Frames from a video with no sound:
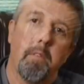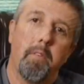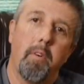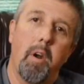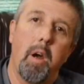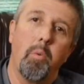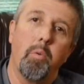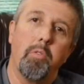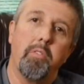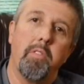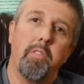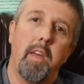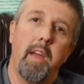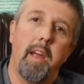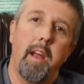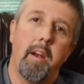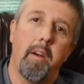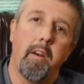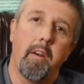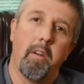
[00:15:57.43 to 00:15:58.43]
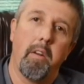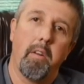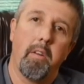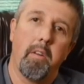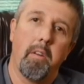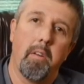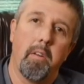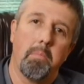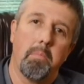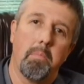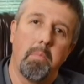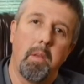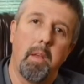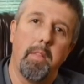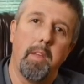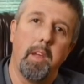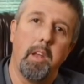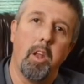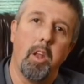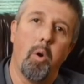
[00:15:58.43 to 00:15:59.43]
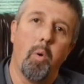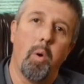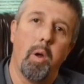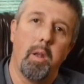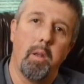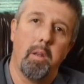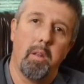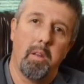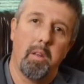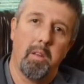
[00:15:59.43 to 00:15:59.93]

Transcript: For I was there, and they know it.